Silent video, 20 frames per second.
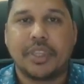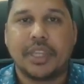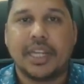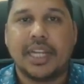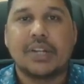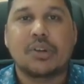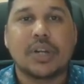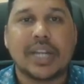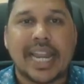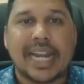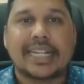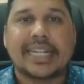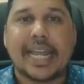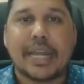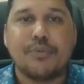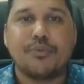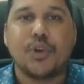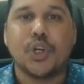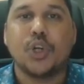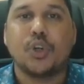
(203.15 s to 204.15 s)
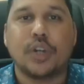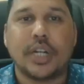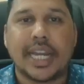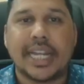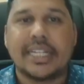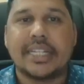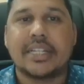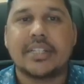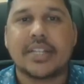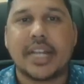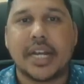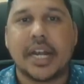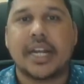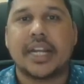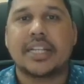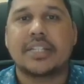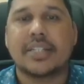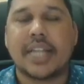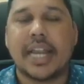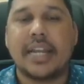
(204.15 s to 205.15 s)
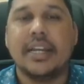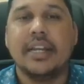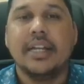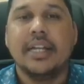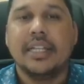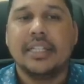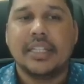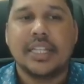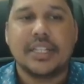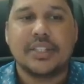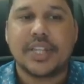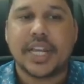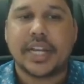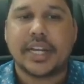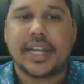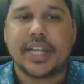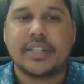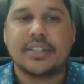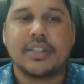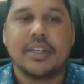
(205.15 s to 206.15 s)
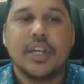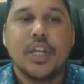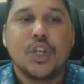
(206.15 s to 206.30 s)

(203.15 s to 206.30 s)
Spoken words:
It will take time for you to digest and understand these techniques.